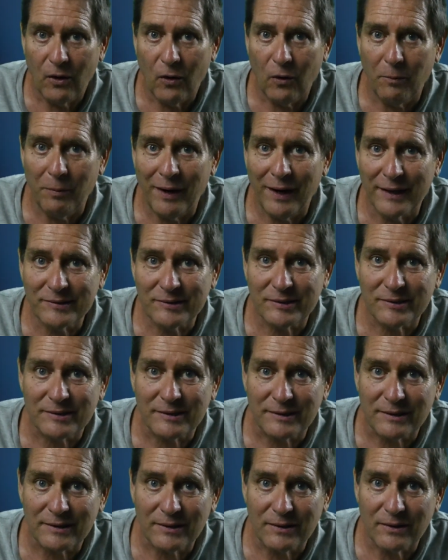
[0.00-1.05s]
Holbox
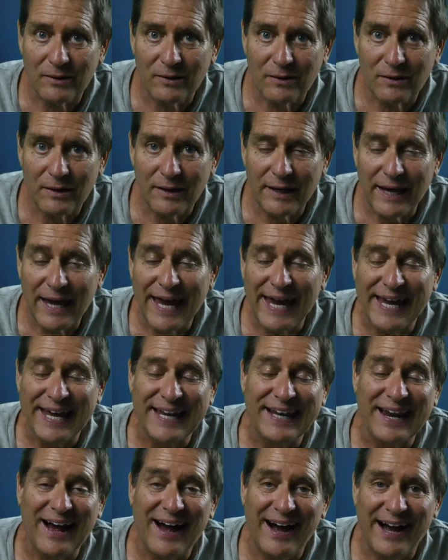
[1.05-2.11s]
is
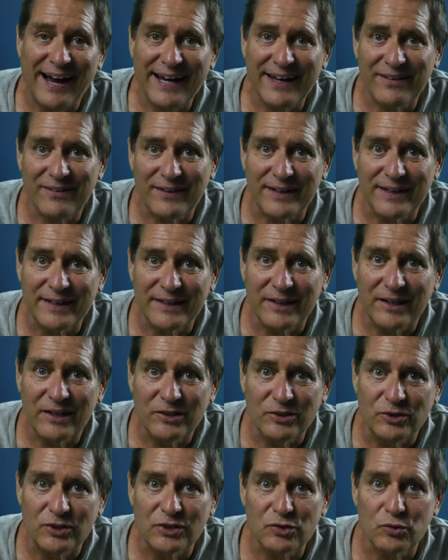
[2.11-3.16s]
an island
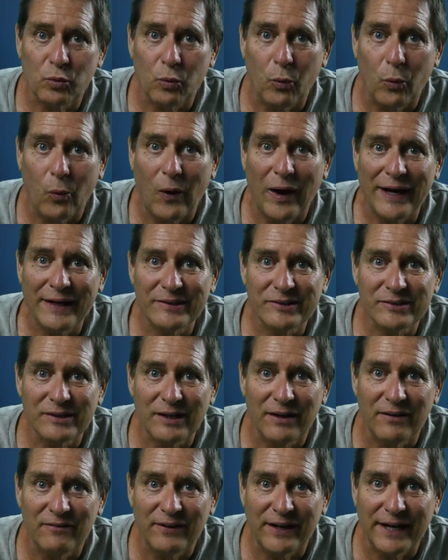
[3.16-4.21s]
just west
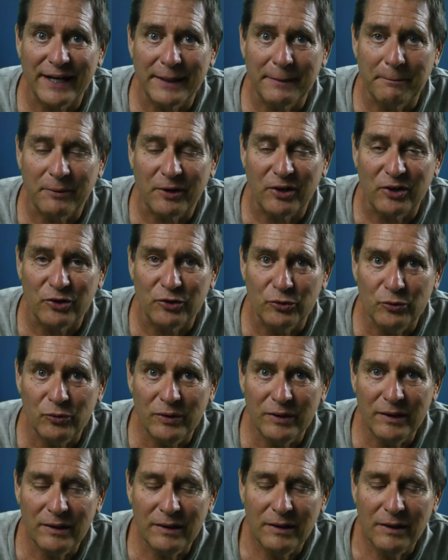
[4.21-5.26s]
of Cancun.